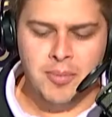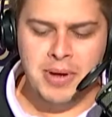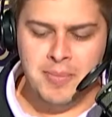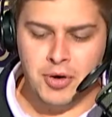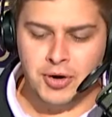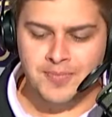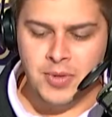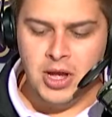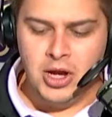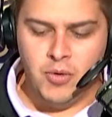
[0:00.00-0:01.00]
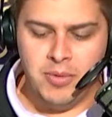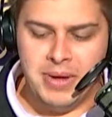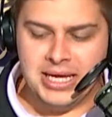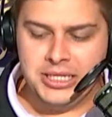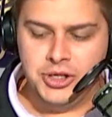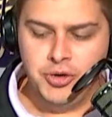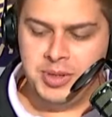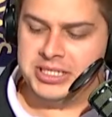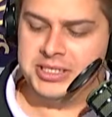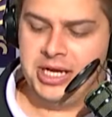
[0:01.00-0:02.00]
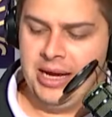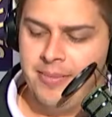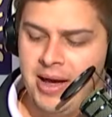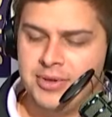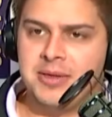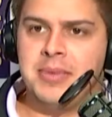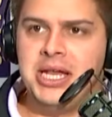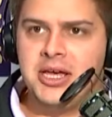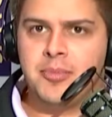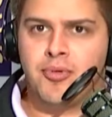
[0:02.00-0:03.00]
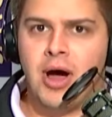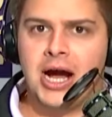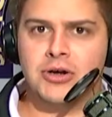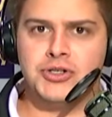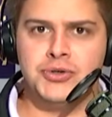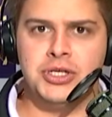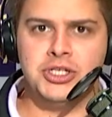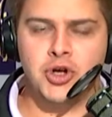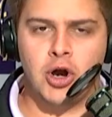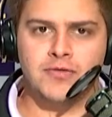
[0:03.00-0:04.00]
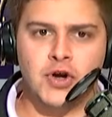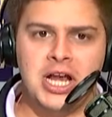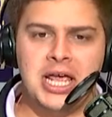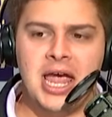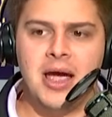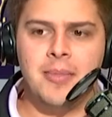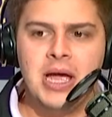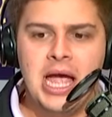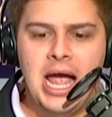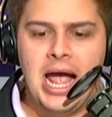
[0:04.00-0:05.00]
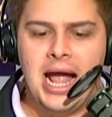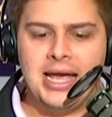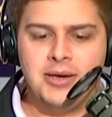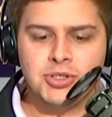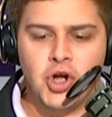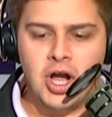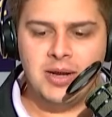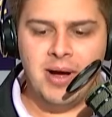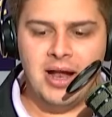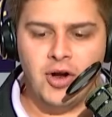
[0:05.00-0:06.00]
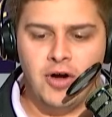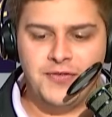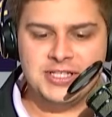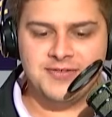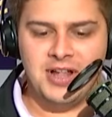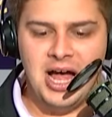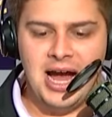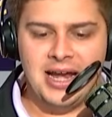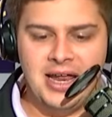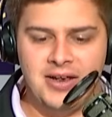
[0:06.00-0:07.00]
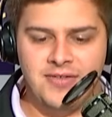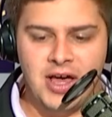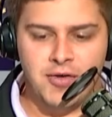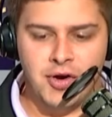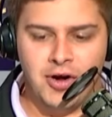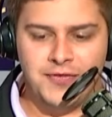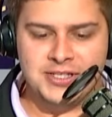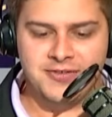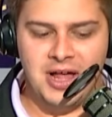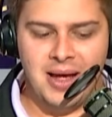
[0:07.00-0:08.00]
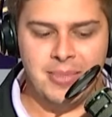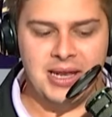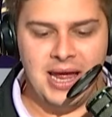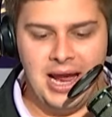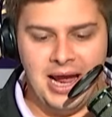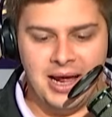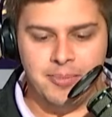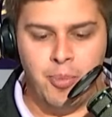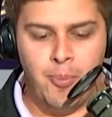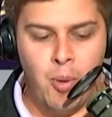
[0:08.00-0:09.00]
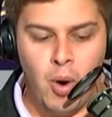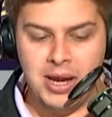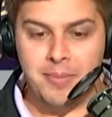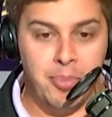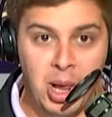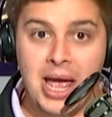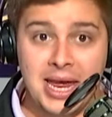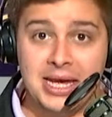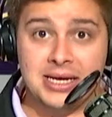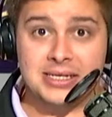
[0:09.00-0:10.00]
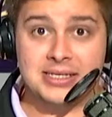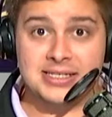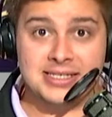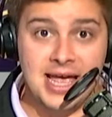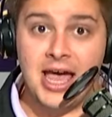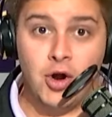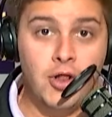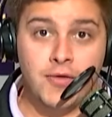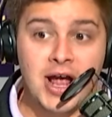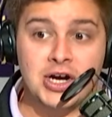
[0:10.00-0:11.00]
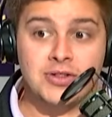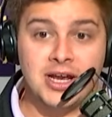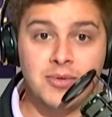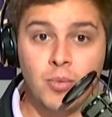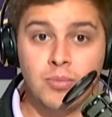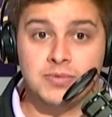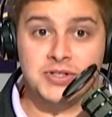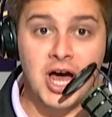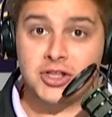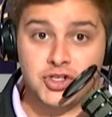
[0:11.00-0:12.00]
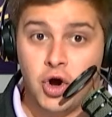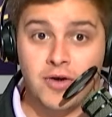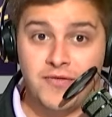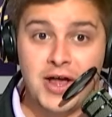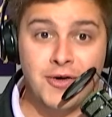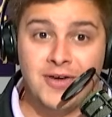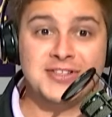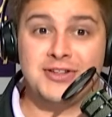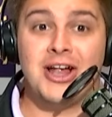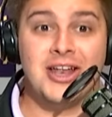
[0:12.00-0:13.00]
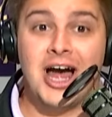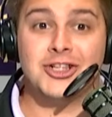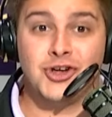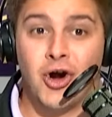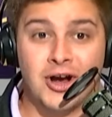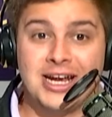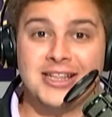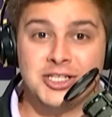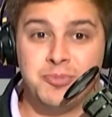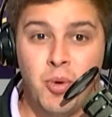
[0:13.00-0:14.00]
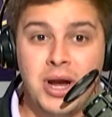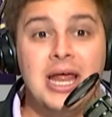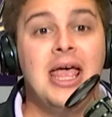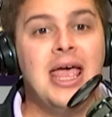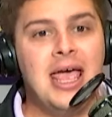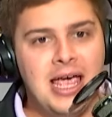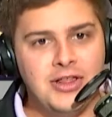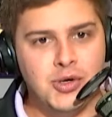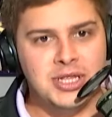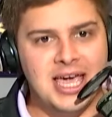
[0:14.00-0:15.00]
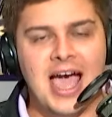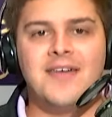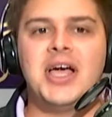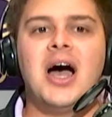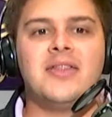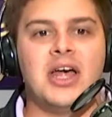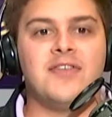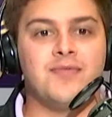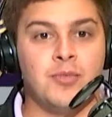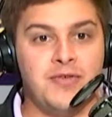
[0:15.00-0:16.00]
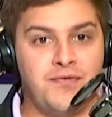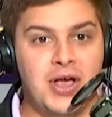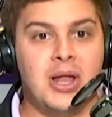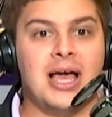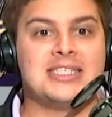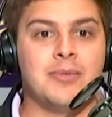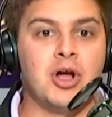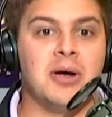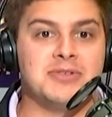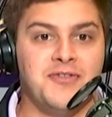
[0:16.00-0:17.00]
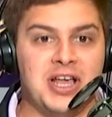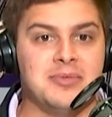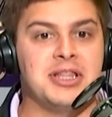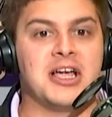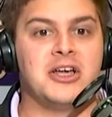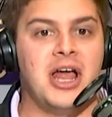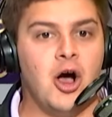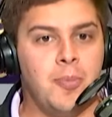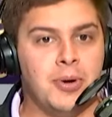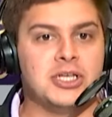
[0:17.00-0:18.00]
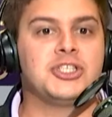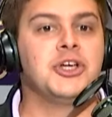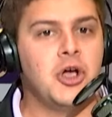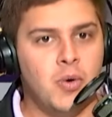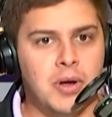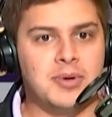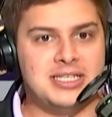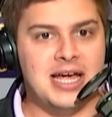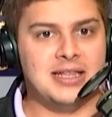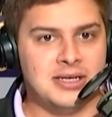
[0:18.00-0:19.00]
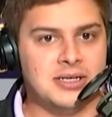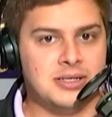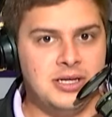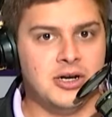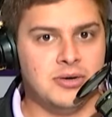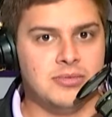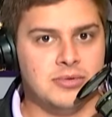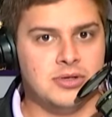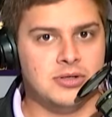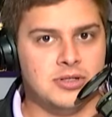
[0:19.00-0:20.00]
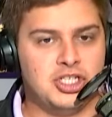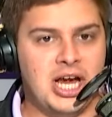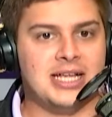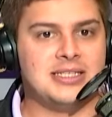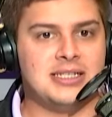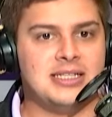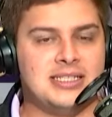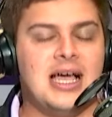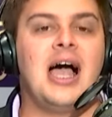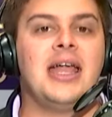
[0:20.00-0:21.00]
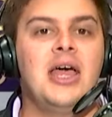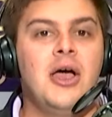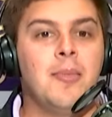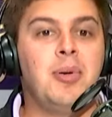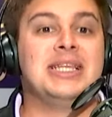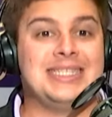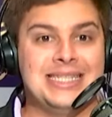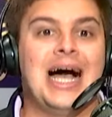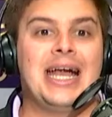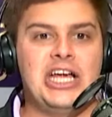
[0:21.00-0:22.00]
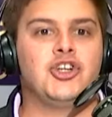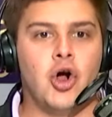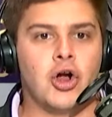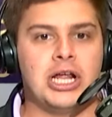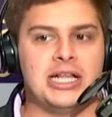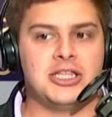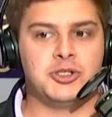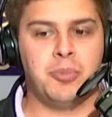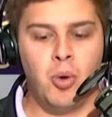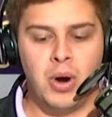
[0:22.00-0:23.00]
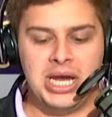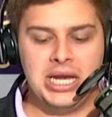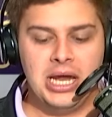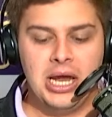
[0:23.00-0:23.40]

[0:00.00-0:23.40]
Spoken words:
remember when Mickey Loomis met with the media prior to the start of training camp, he was talking about offensive line and veteran offensive linemen, and point blank said on the record that it's not a veteran offensive line, not a target at this point. He threw in the caveat that if we feel like someone comes available that could help us, we would take the, you know, the chance and sign, but it's not a target at this point.